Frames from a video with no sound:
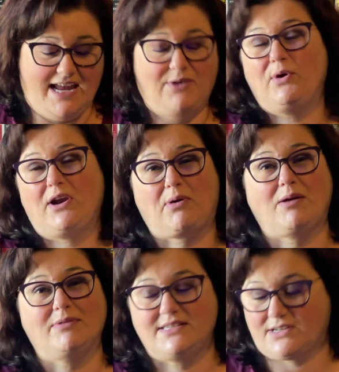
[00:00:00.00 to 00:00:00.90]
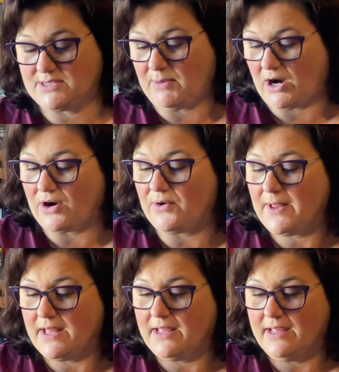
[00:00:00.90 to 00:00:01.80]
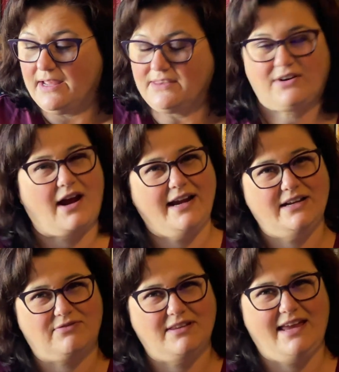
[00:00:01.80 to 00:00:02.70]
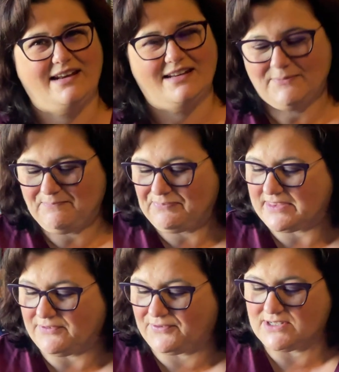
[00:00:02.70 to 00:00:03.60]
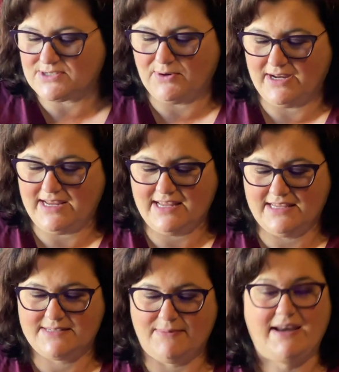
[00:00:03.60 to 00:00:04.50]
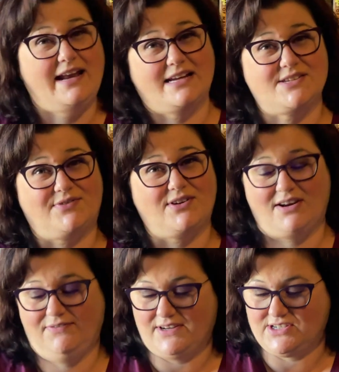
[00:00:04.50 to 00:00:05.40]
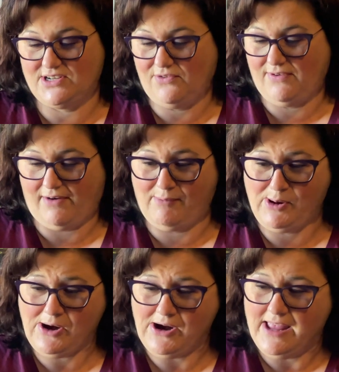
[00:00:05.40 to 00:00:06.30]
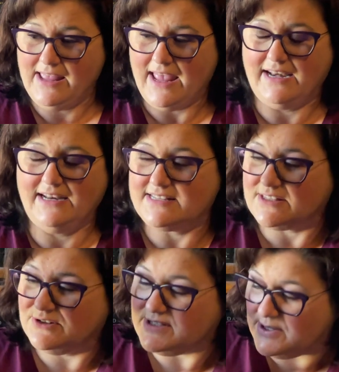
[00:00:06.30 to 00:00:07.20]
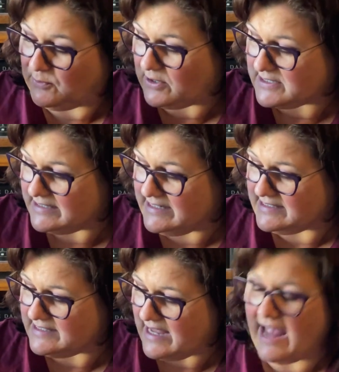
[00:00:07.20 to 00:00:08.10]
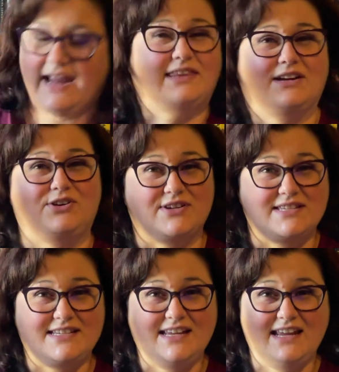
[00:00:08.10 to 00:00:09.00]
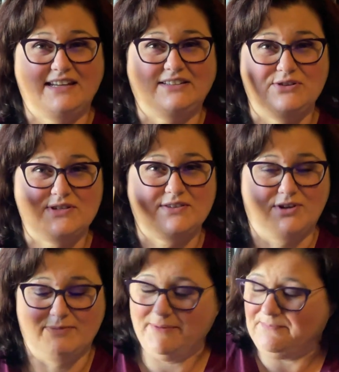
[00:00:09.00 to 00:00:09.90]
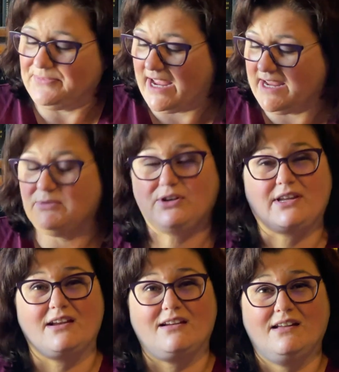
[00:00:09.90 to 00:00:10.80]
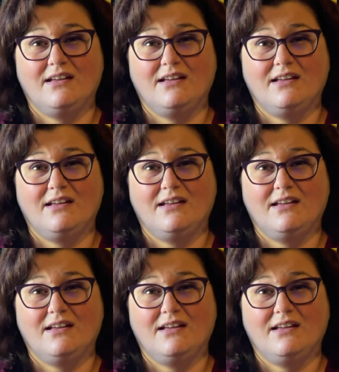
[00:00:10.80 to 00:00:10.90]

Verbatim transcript: and one I'll probably start tomorrow. And they're kind of related. The first one is my next for nonfiction November, and it is Lucy Worsley's Agatha Christie, An Elusive Woman. I am looking